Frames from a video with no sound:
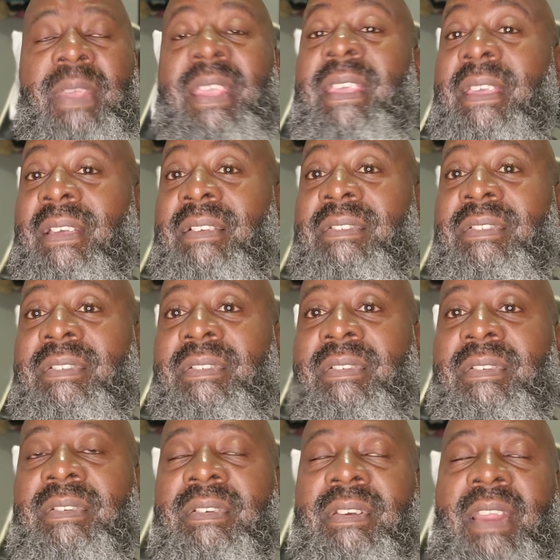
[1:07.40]
is
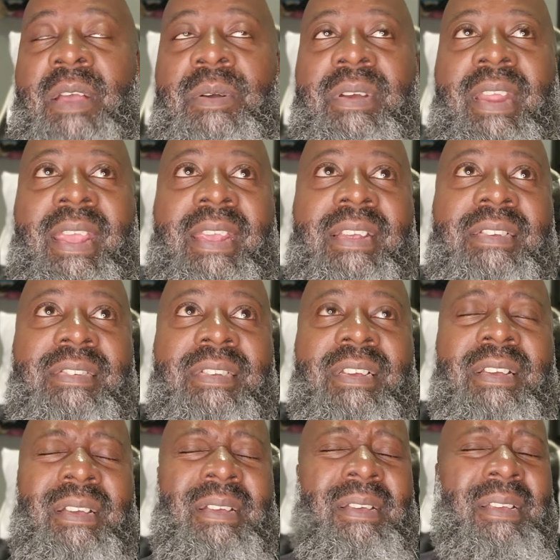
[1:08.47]
nowadays,
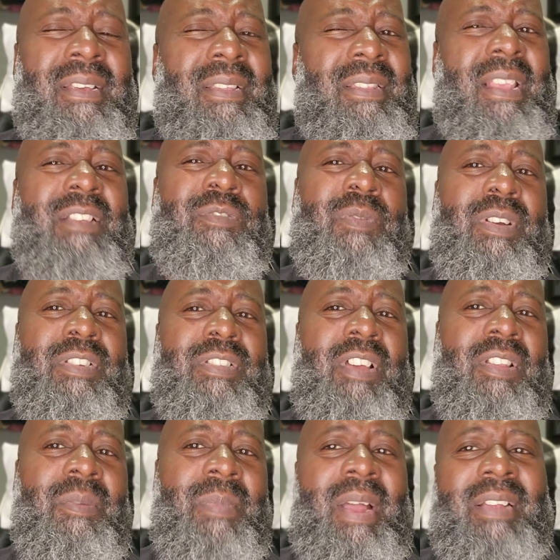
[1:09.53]
that's what it's
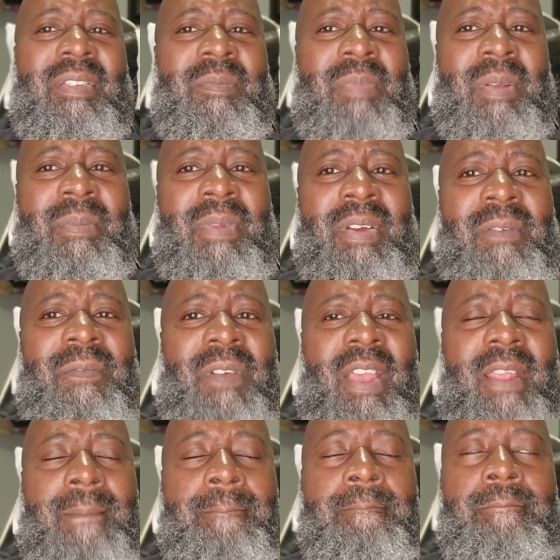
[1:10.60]
all about, the big money
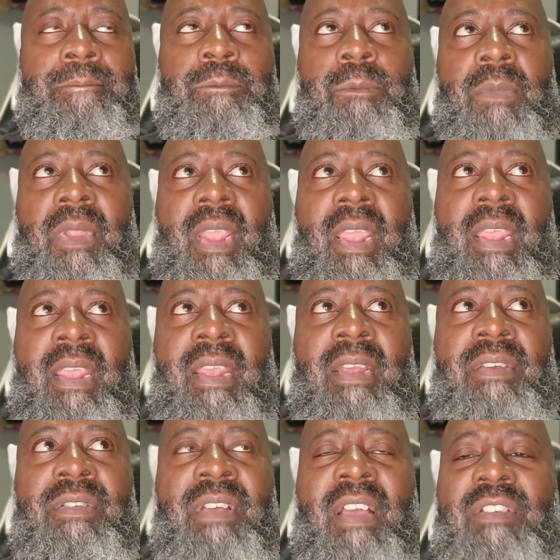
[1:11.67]
fight.
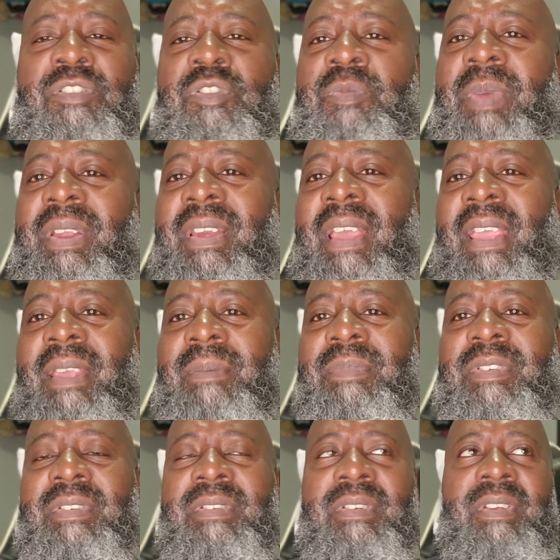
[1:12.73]
And you got two big
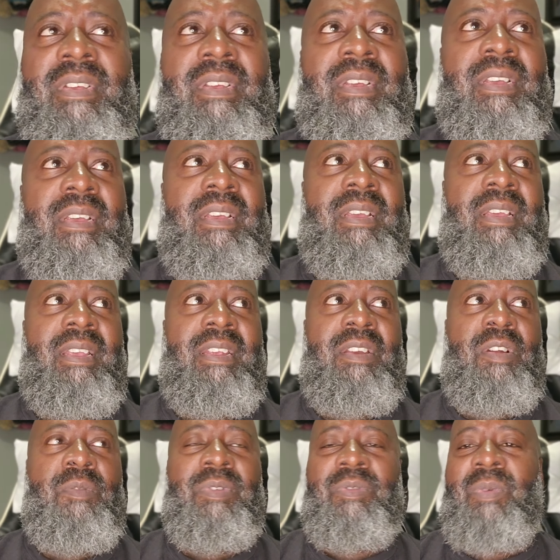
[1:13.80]
names, you
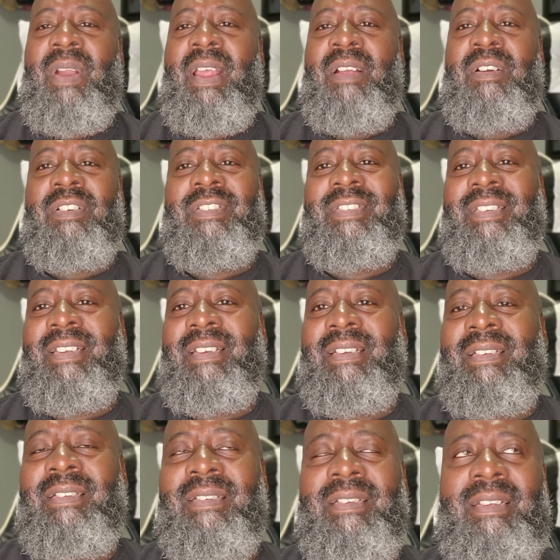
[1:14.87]
know, with Ryan
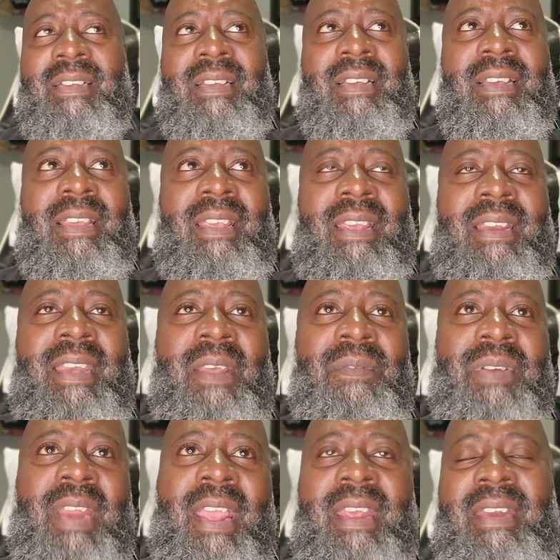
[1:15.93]
Garcia and
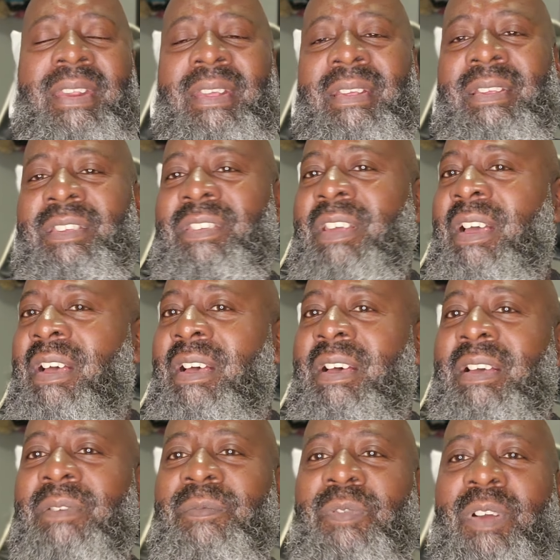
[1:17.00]
Devin Haney,
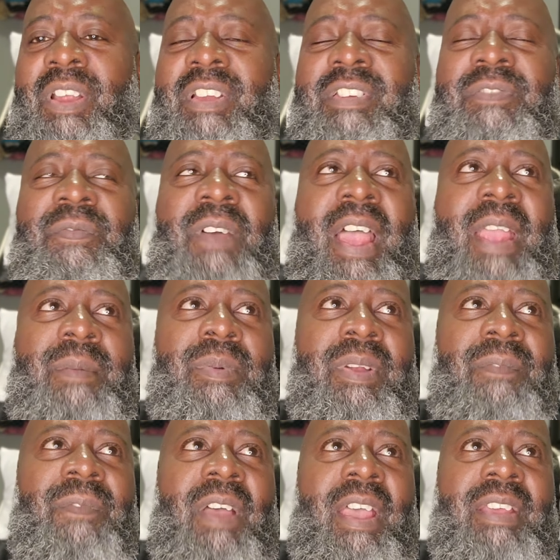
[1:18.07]
young, fresh,
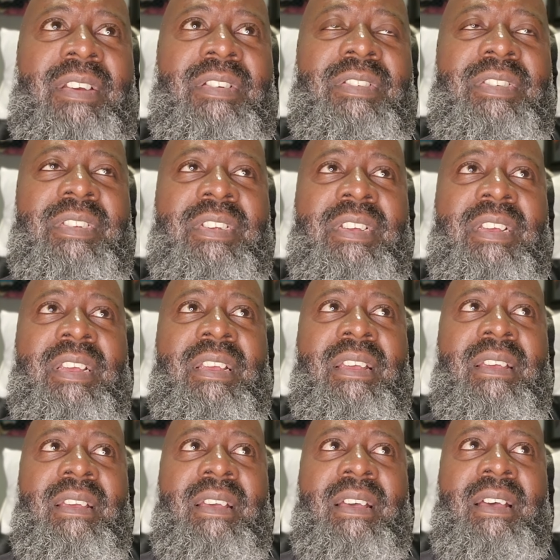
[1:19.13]
vibrant fighters
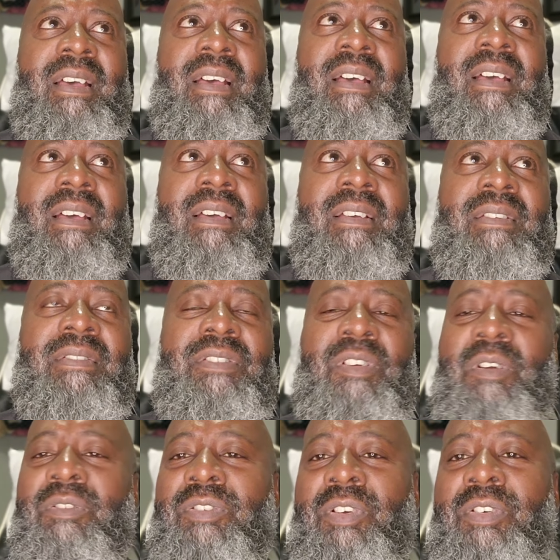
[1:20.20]
to
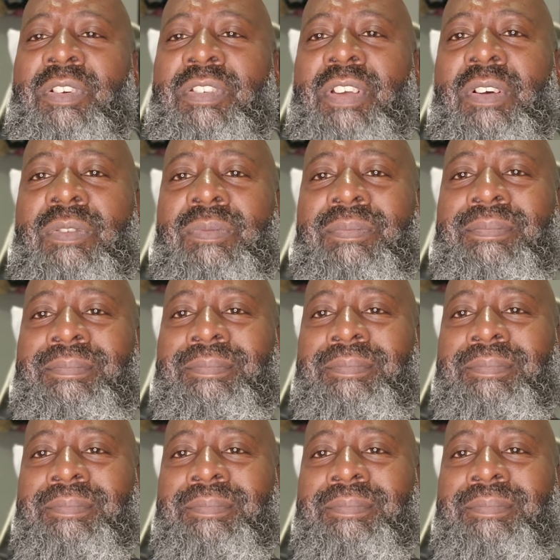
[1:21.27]
go toe-to-toe.